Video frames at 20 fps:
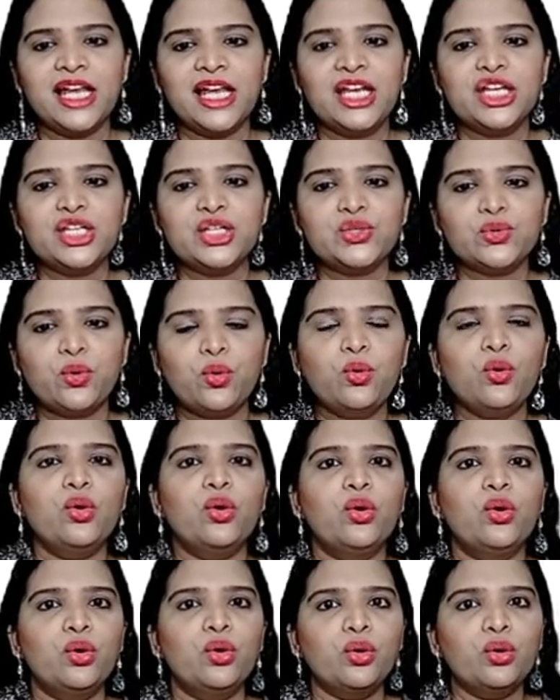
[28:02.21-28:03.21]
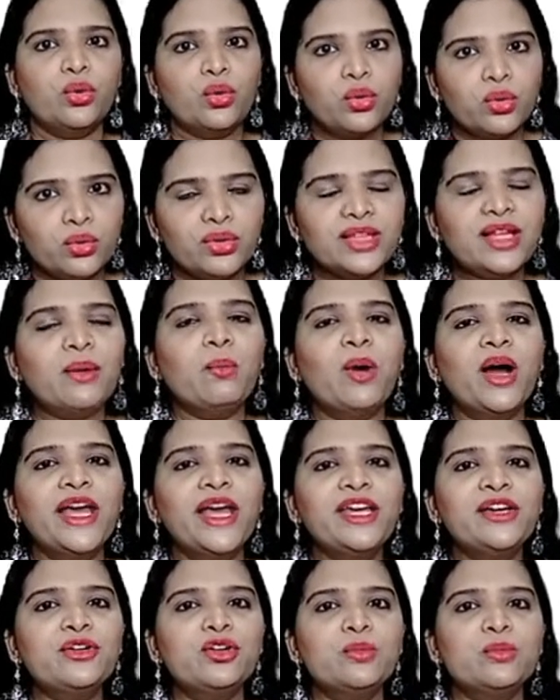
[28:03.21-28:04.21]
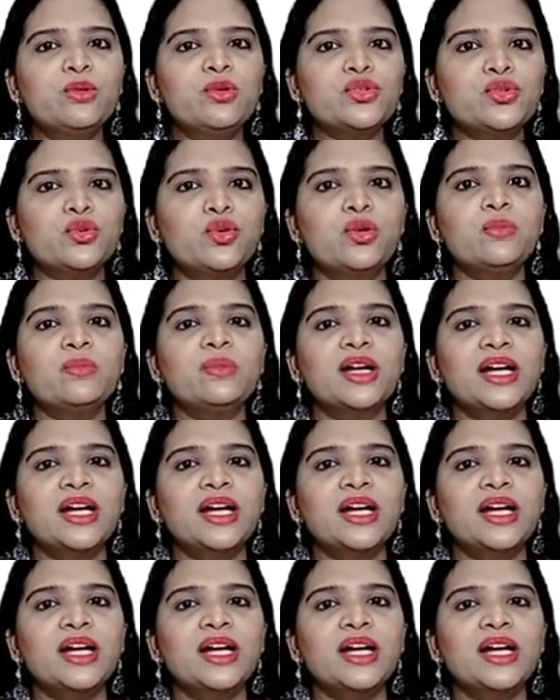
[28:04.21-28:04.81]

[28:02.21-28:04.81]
So the Y chromosome